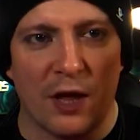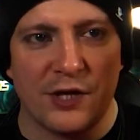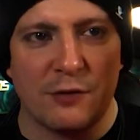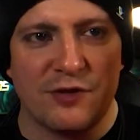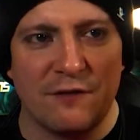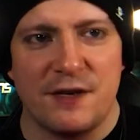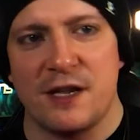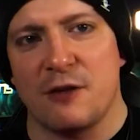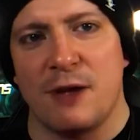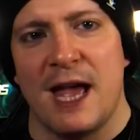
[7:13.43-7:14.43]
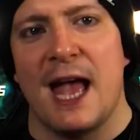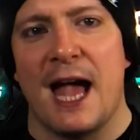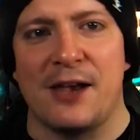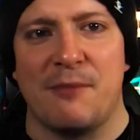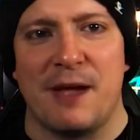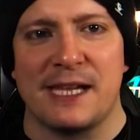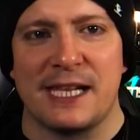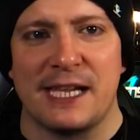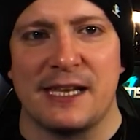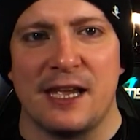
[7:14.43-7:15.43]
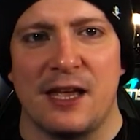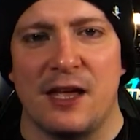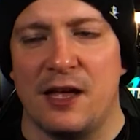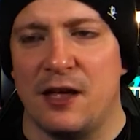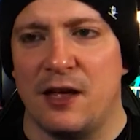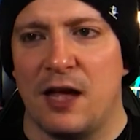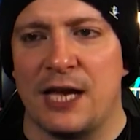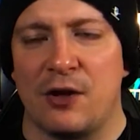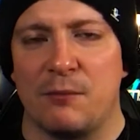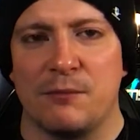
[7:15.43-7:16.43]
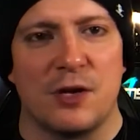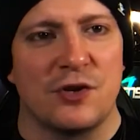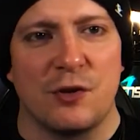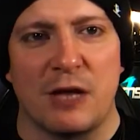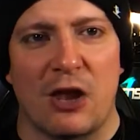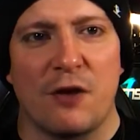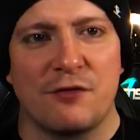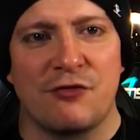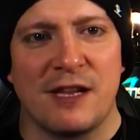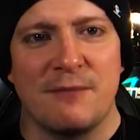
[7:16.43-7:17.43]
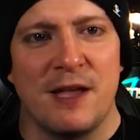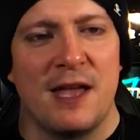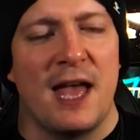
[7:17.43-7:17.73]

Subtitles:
a YouTube video, and I'm doing a live stream,